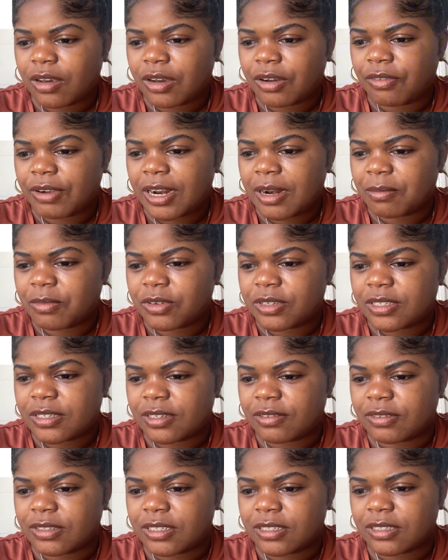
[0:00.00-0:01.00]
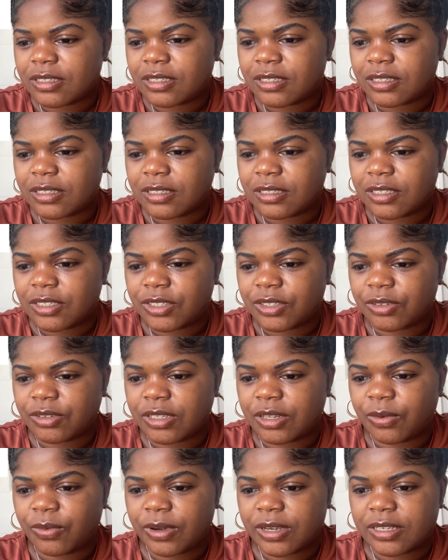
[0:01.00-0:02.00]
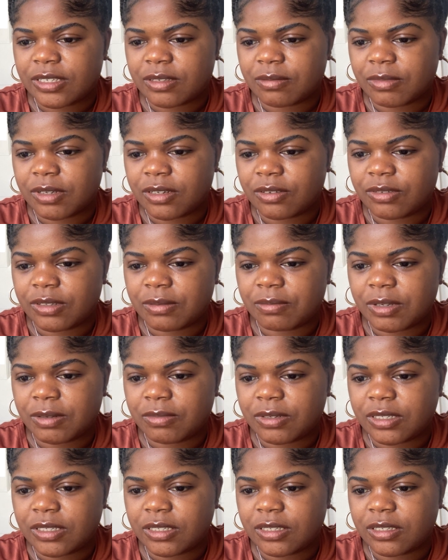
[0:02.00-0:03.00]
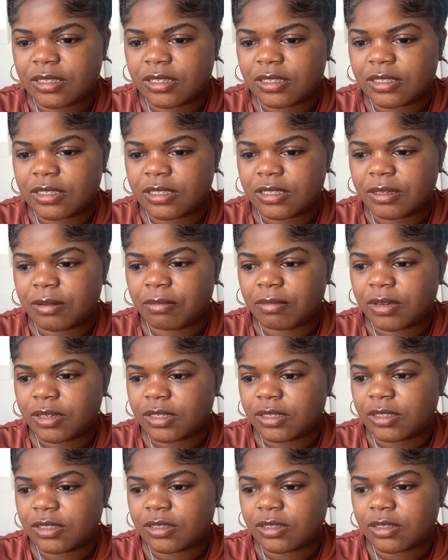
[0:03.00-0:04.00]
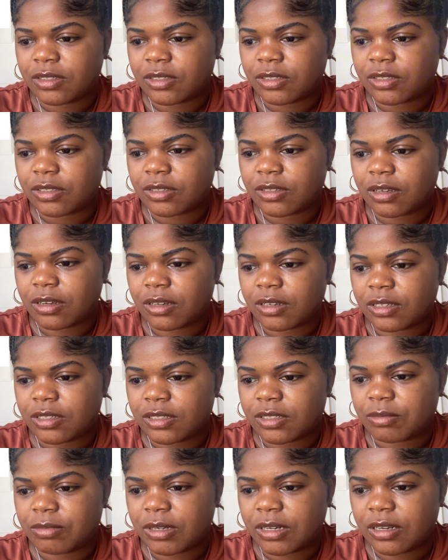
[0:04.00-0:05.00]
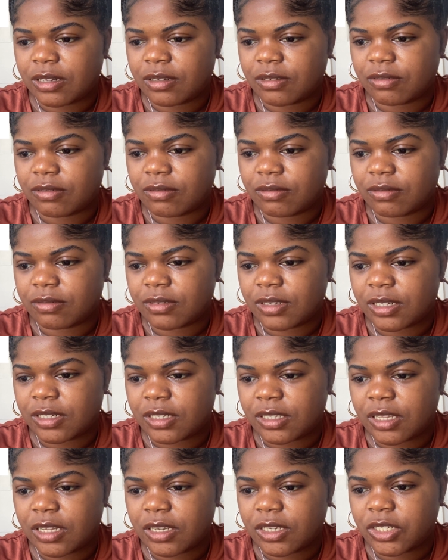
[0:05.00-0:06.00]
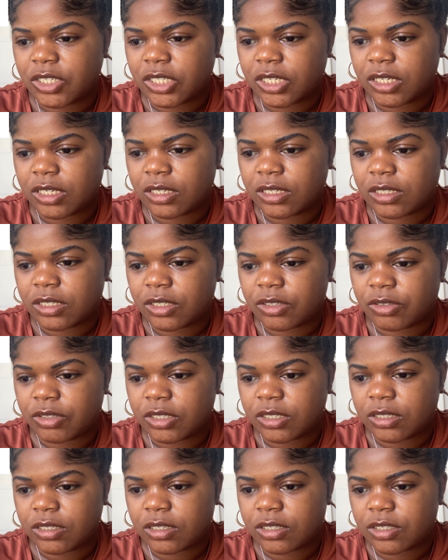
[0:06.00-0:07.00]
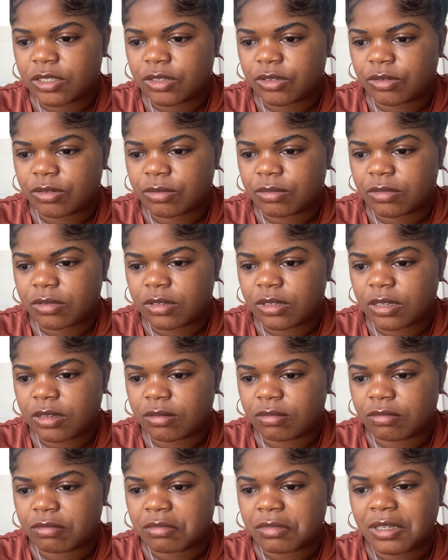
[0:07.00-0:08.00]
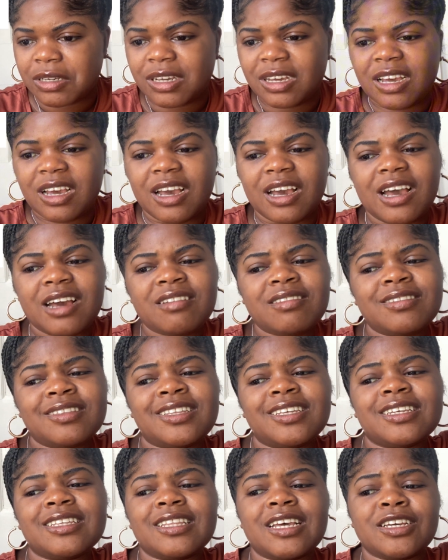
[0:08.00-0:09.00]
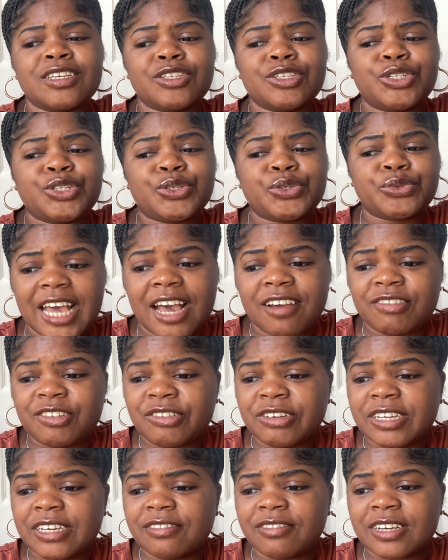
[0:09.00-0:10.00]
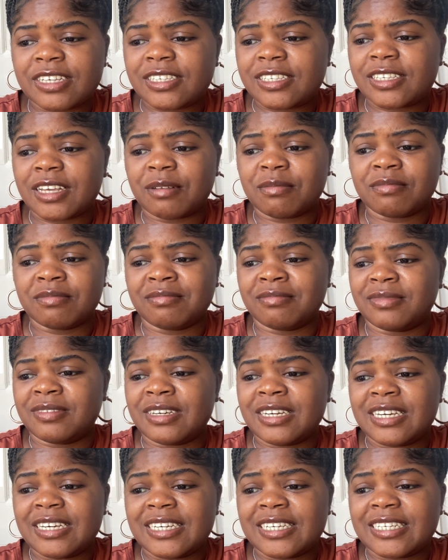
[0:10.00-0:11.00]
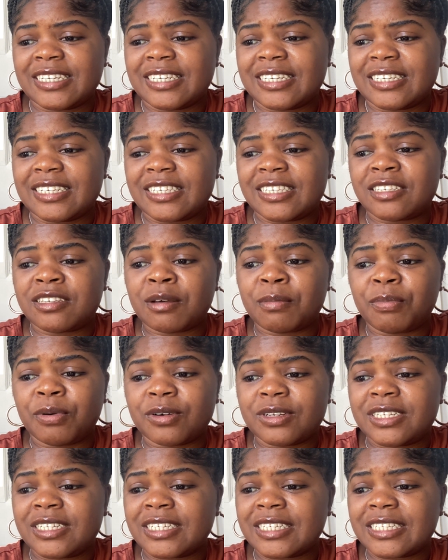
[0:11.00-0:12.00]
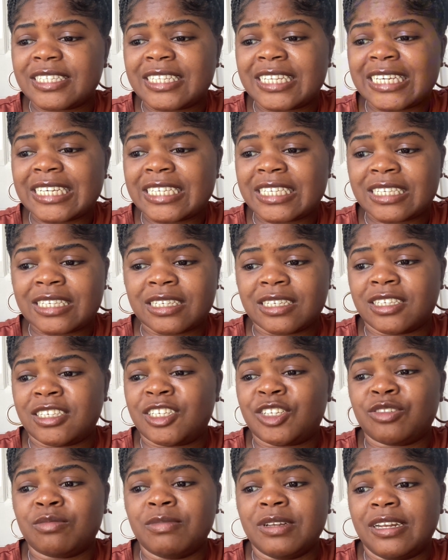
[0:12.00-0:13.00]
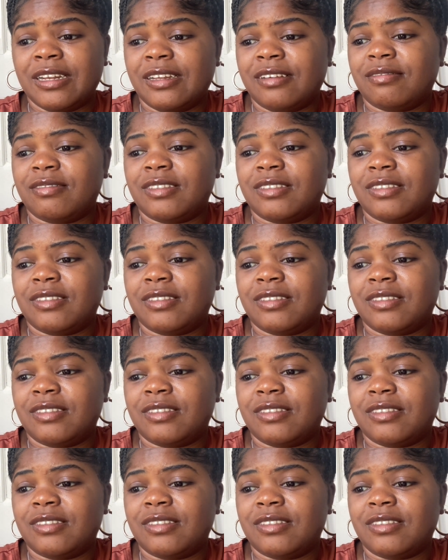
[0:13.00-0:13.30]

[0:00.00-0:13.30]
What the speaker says: Well, most nativity scenes show the wise men with baby Jesus in the manger. Scholars believe that their journey to Jesus took. I don't think that's true. I have to give us some supporting thesis to believe